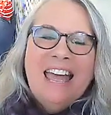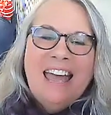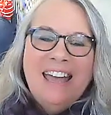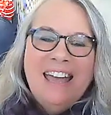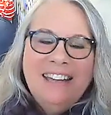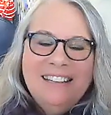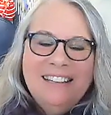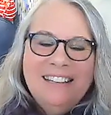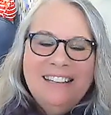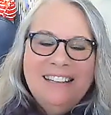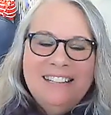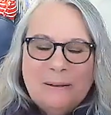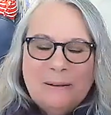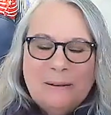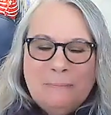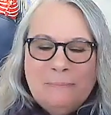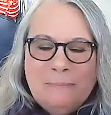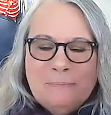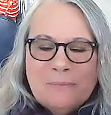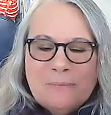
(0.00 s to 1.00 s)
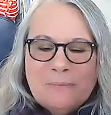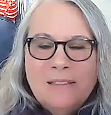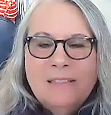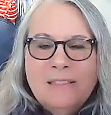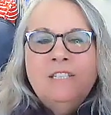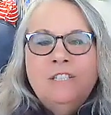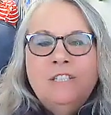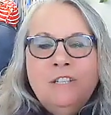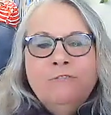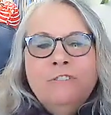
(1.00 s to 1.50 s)
And um,
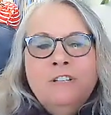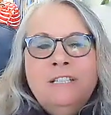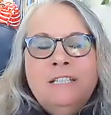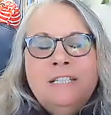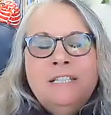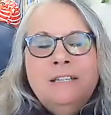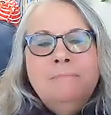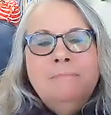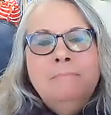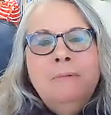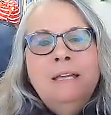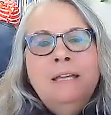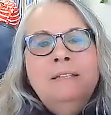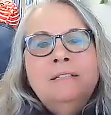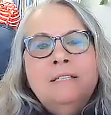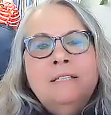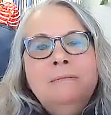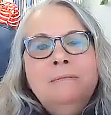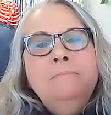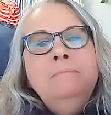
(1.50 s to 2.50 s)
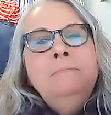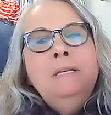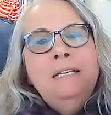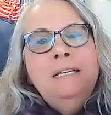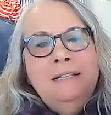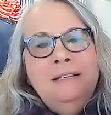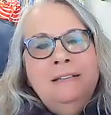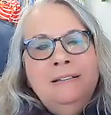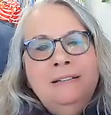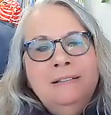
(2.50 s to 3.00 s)
the difference it meant to
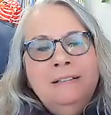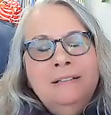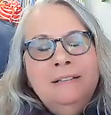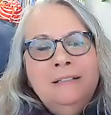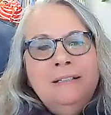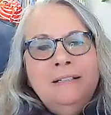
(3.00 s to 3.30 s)
me